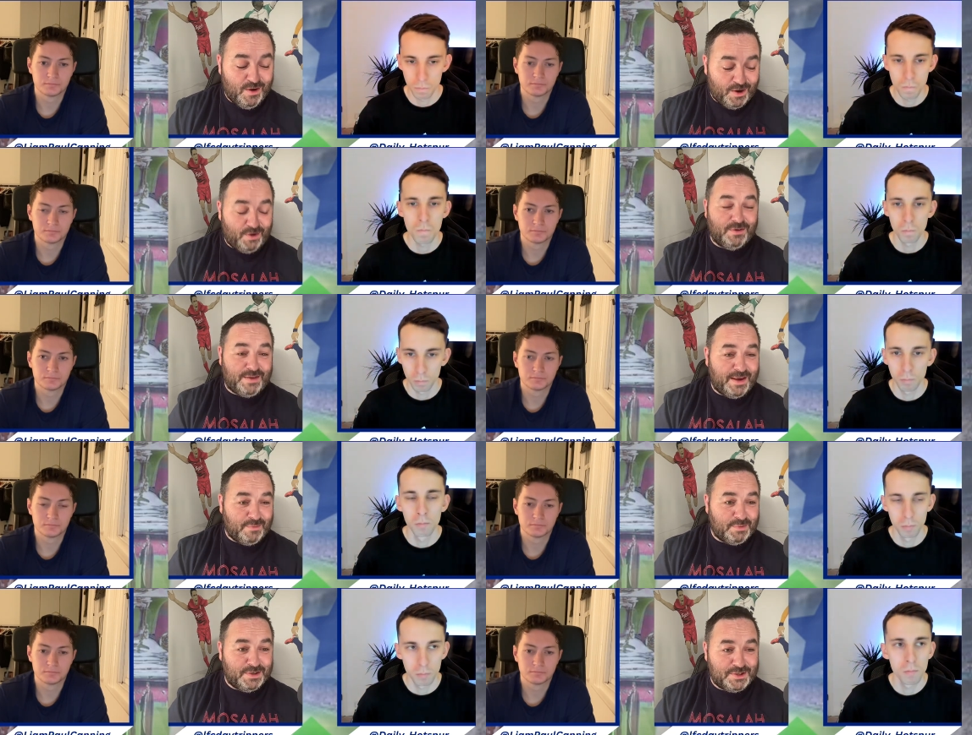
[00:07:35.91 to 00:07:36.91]
Speaker 1: I'm going to take
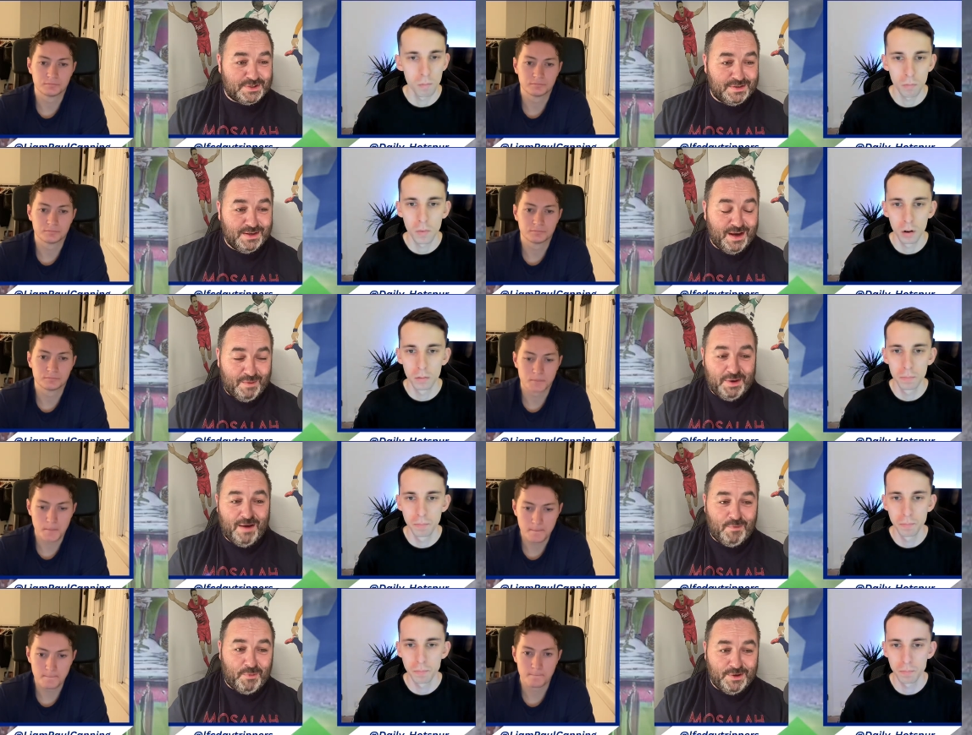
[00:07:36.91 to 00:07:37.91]
your prediction, and we'll
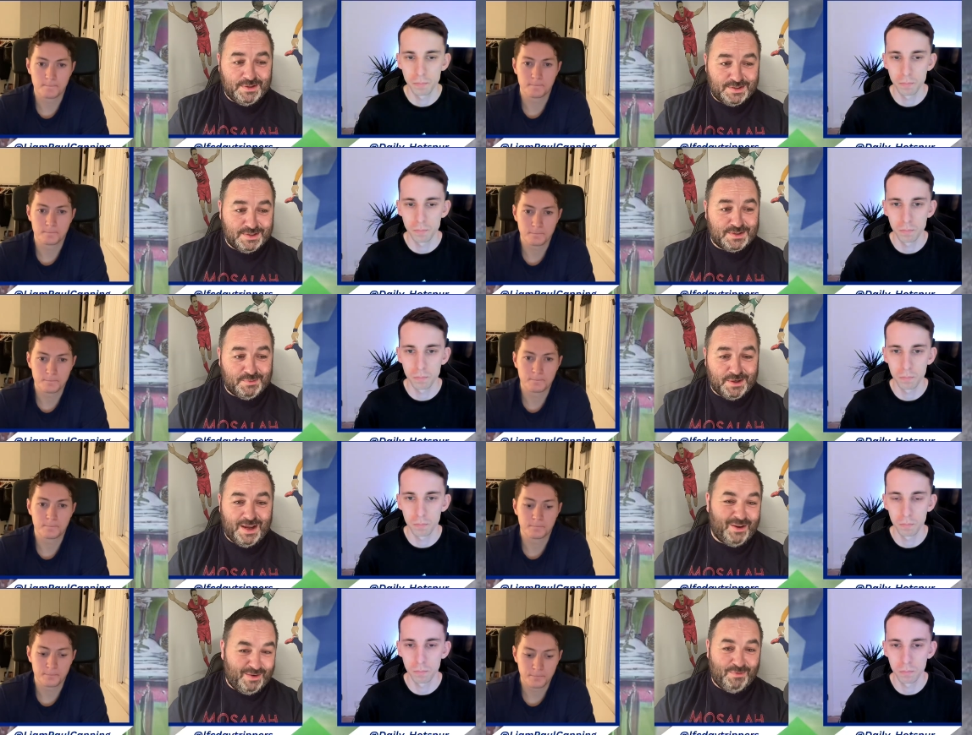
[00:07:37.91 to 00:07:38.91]
have a point system on
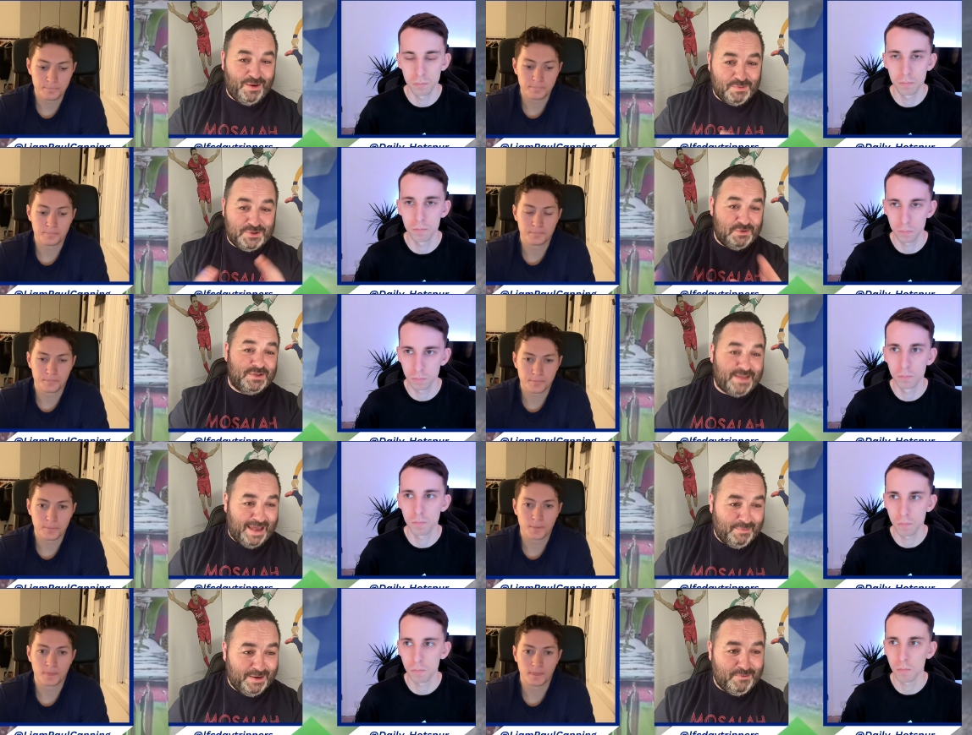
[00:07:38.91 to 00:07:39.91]
it. And I'll, I'll produce a
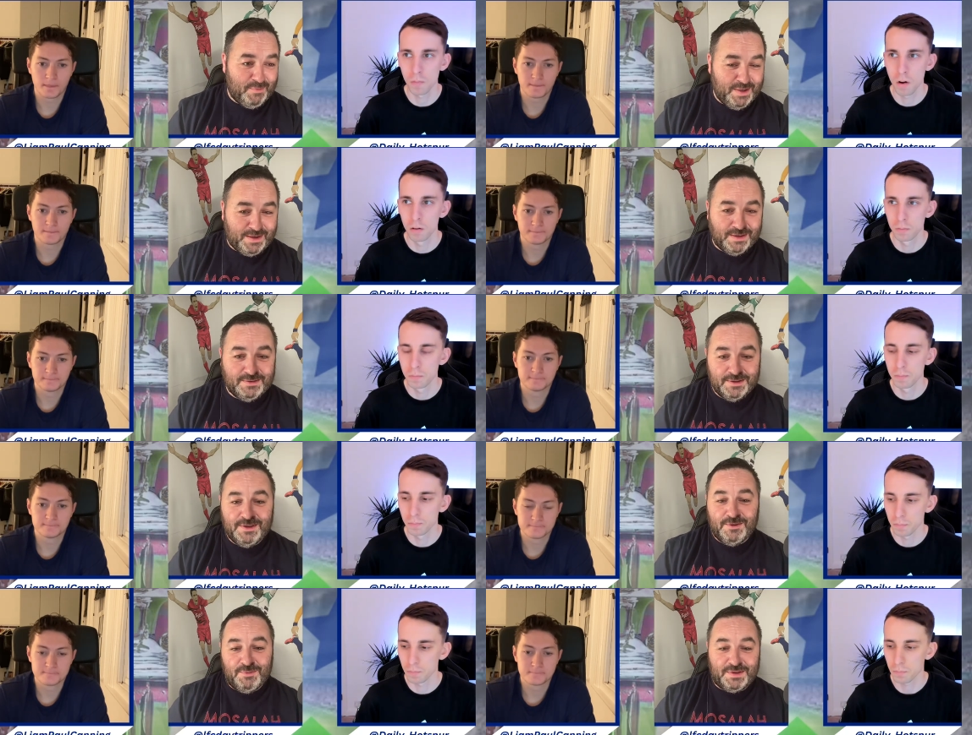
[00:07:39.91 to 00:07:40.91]
table every week, and
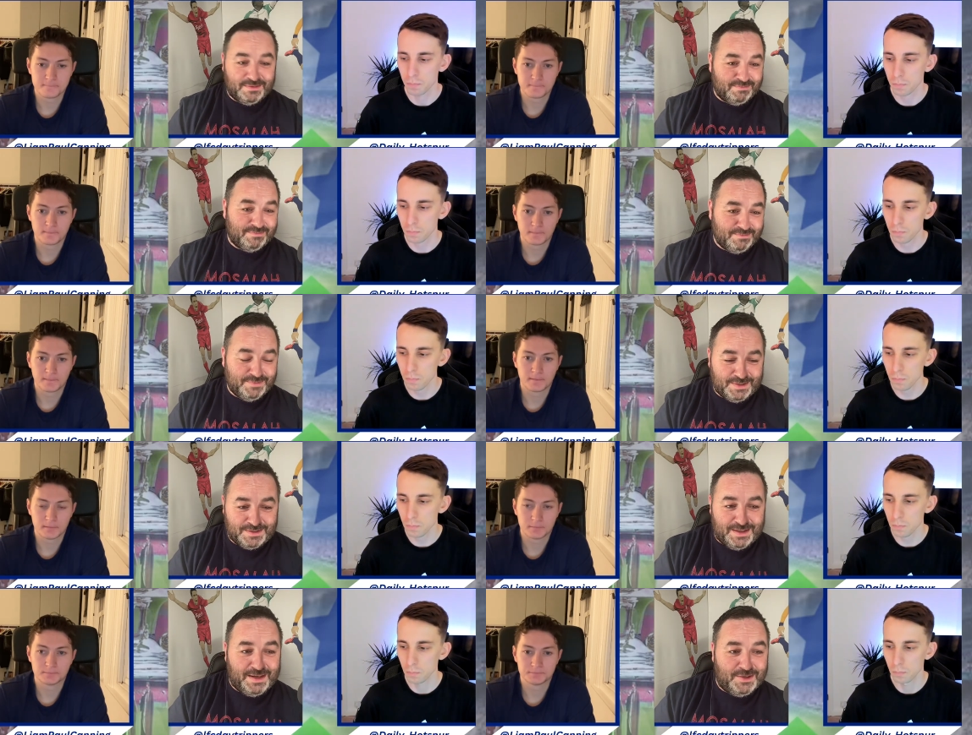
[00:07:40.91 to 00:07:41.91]
we can, we
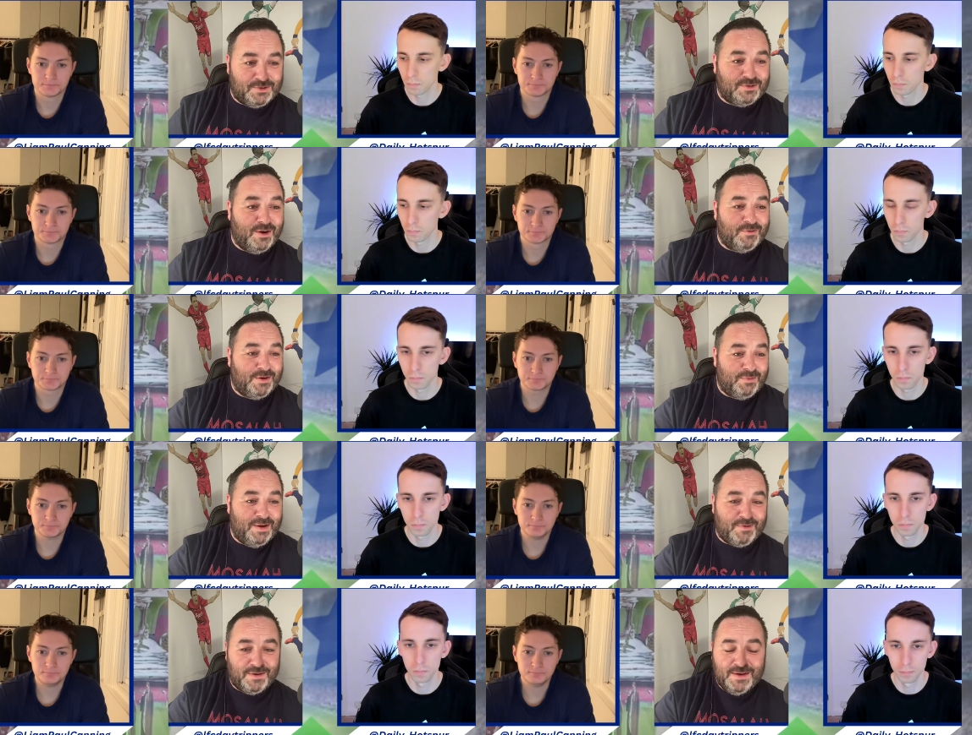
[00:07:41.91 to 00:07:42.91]
can slag each other over or
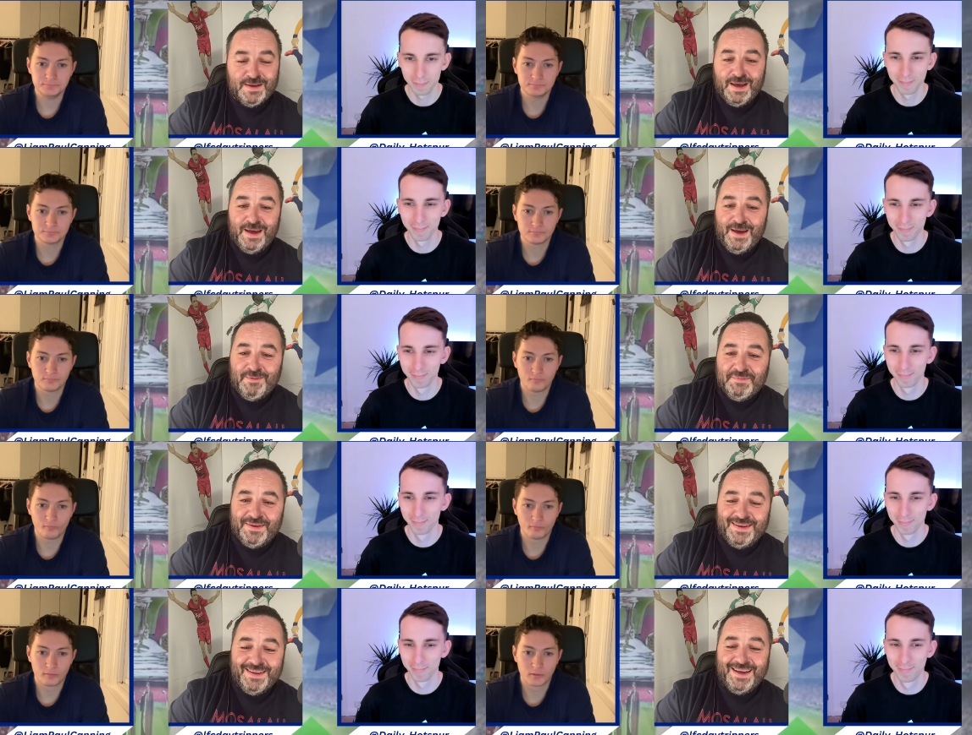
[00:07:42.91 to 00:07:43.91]
whatever um,
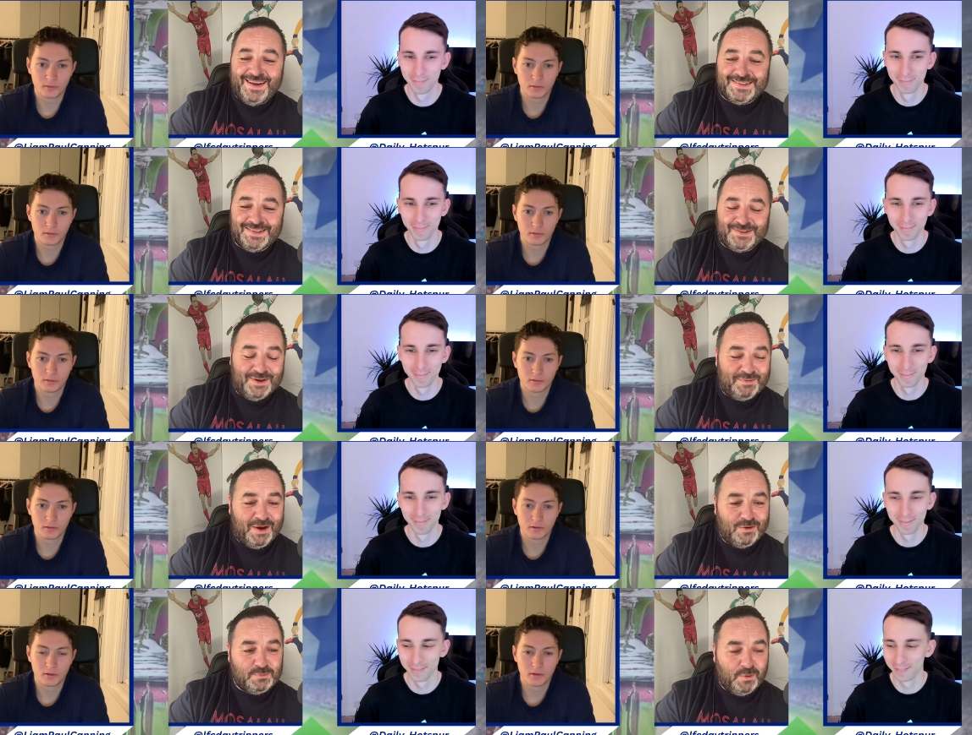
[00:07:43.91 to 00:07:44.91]
as the time
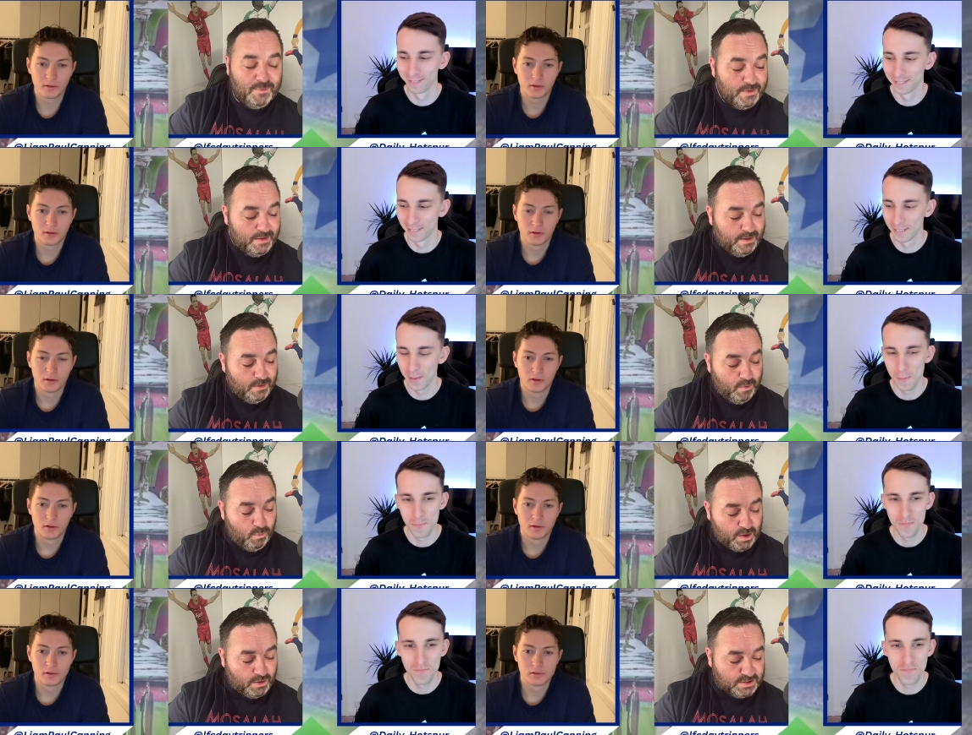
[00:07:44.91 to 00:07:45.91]
goes. But we're